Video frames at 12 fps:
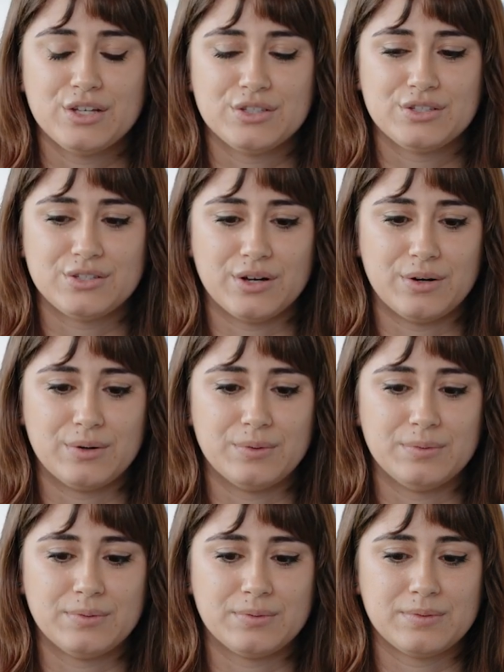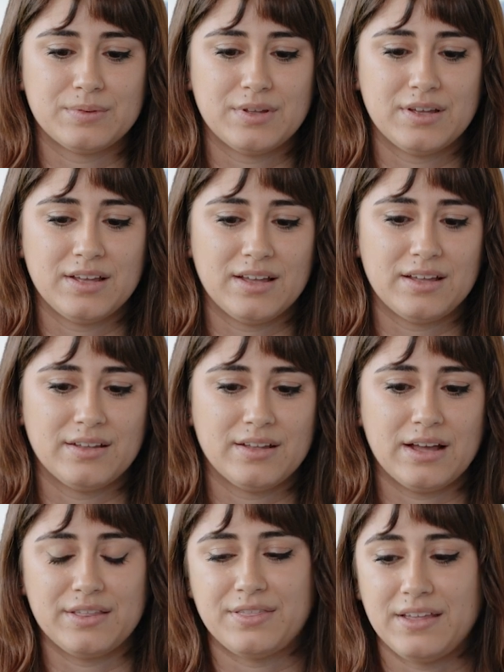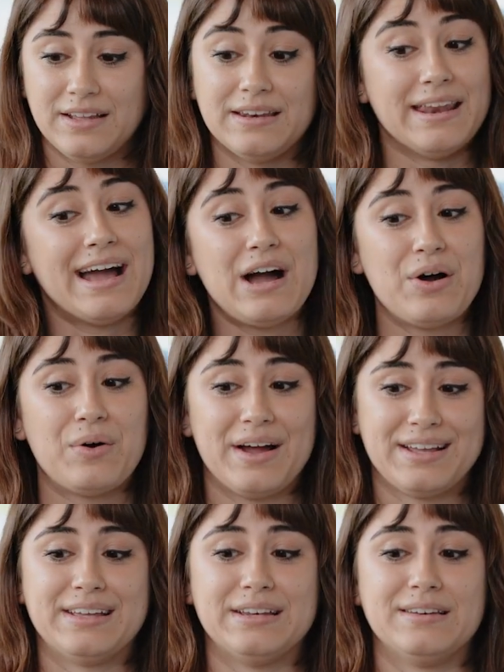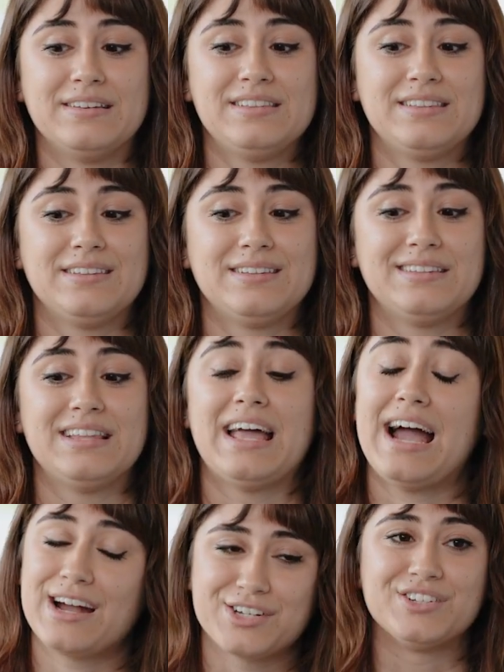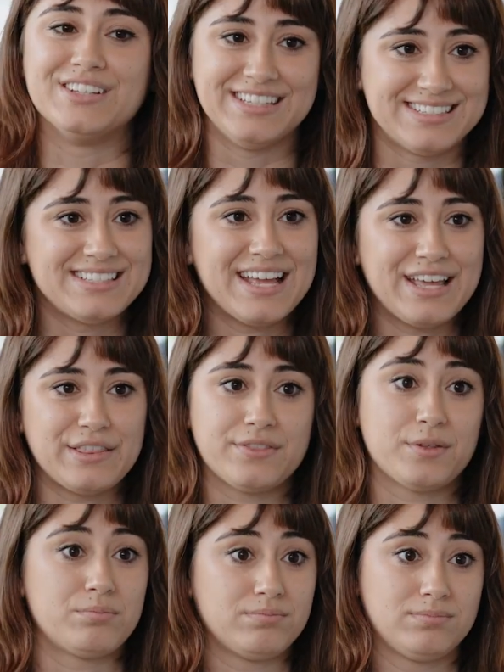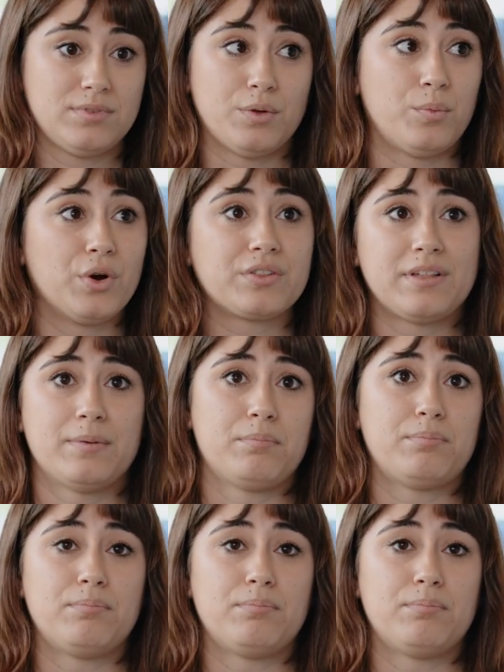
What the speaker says: So I think now I can actually say that the work that I'm